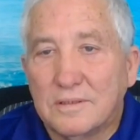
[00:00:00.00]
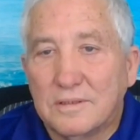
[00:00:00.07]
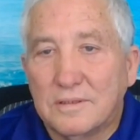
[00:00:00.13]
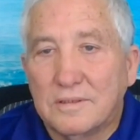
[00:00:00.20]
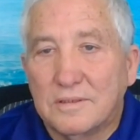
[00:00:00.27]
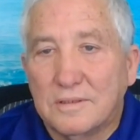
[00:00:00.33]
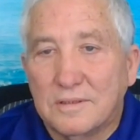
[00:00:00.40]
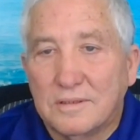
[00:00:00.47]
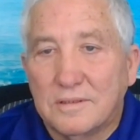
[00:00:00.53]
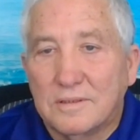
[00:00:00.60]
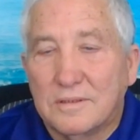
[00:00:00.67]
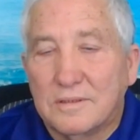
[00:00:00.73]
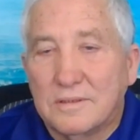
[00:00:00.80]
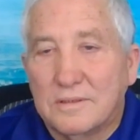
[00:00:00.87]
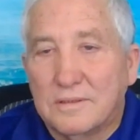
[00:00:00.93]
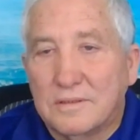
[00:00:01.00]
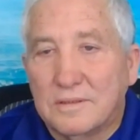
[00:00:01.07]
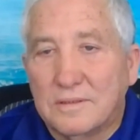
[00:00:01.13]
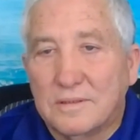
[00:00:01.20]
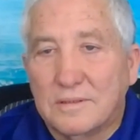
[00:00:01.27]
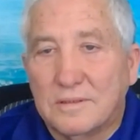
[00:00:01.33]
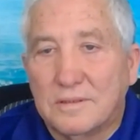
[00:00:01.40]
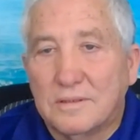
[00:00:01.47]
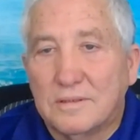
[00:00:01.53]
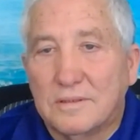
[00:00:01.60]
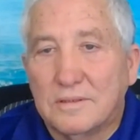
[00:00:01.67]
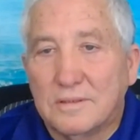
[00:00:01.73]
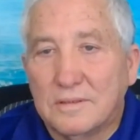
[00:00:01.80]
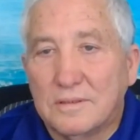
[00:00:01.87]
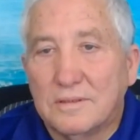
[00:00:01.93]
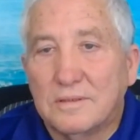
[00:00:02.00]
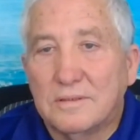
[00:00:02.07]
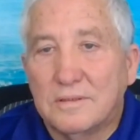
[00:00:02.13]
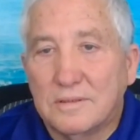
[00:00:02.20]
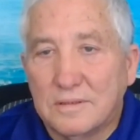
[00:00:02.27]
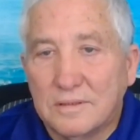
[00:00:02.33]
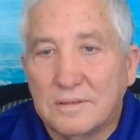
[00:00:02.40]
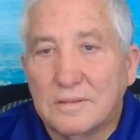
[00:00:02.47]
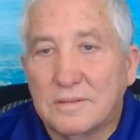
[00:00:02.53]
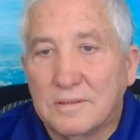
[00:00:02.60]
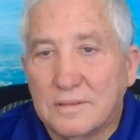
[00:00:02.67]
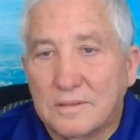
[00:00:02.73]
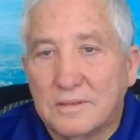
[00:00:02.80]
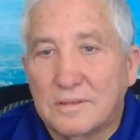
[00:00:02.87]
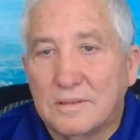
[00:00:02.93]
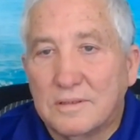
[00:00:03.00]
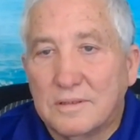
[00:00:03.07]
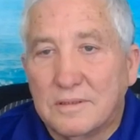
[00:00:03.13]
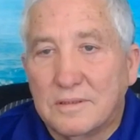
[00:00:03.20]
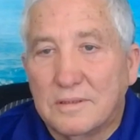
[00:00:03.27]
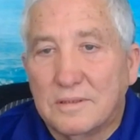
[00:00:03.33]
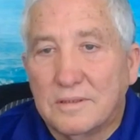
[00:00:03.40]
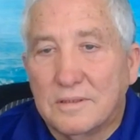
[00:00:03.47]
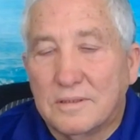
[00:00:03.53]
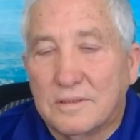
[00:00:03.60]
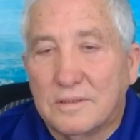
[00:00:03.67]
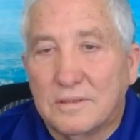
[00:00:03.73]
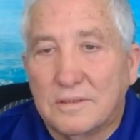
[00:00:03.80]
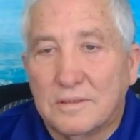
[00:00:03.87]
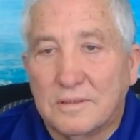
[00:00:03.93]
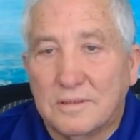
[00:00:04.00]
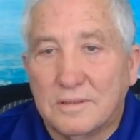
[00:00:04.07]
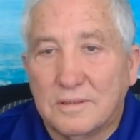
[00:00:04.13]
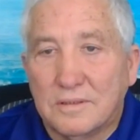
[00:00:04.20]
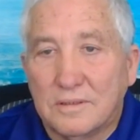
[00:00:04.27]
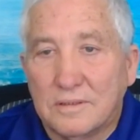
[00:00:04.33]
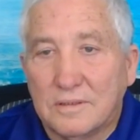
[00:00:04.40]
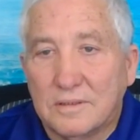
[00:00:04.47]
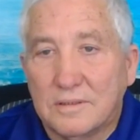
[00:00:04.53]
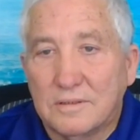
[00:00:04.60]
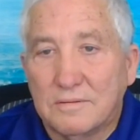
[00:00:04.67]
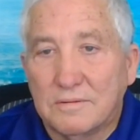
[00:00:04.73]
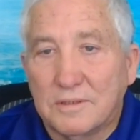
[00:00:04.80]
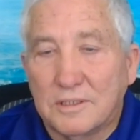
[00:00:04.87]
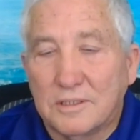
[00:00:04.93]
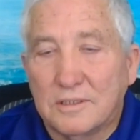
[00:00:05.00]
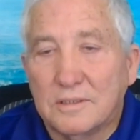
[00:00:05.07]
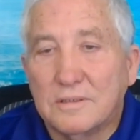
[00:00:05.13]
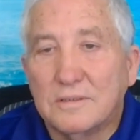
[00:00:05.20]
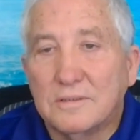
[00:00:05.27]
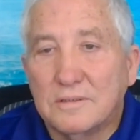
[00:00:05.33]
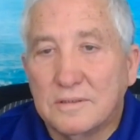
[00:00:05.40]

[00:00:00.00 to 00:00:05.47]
[no speech]